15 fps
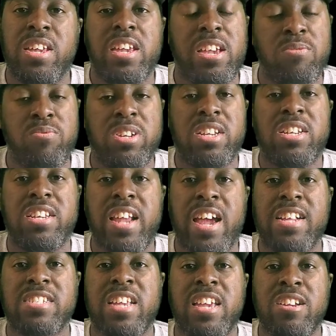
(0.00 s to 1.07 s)
and we did
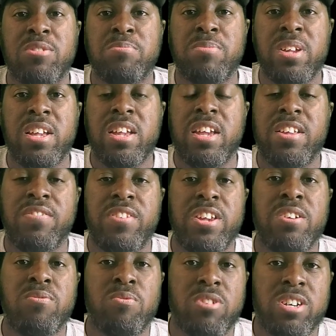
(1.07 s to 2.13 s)
not take him, and
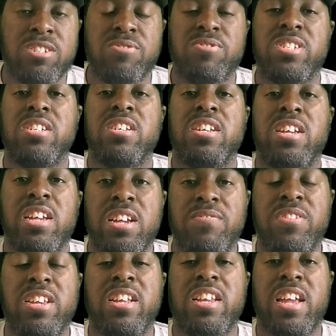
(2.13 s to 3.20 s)
they're wondering if
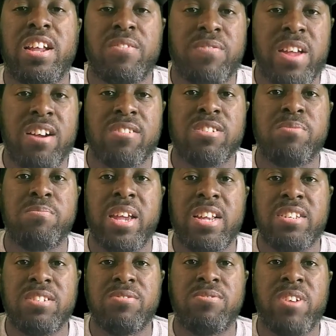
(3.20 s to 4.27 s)
the Atlanta Falcons
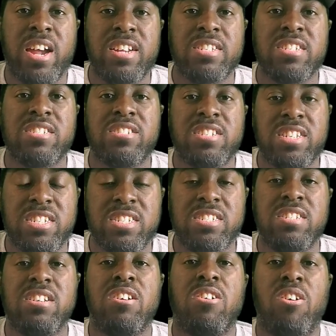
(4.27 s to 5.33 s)
made the right
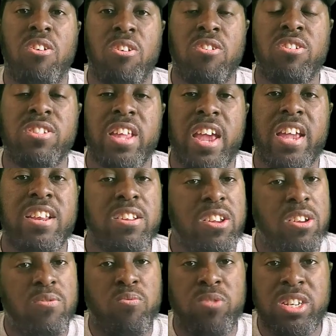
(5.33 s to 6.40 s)
decision on that.
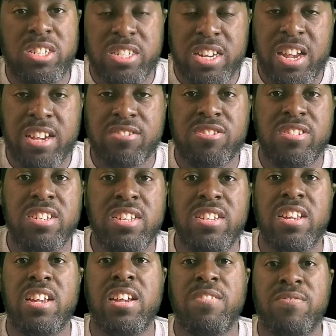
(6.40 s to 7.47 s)
We shall
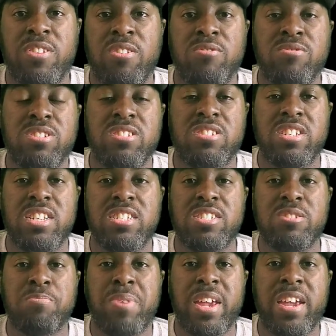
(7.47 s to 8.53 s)
see if those
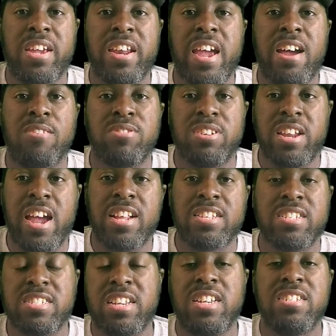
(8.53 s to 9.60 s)
decisions pan out not
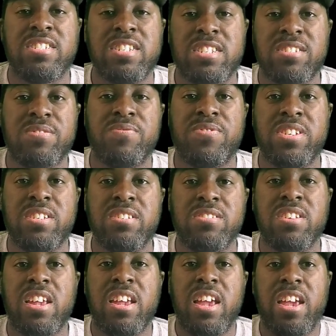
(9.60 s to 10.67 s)
to take Justin
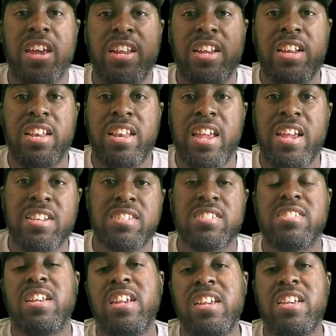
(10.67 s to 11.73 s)
Fields and elect to
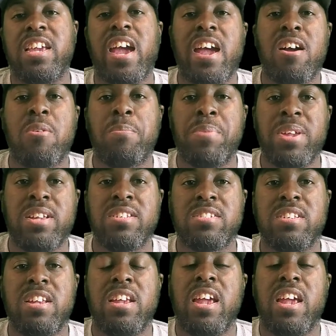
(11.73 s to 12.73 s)
take Kyle Pitts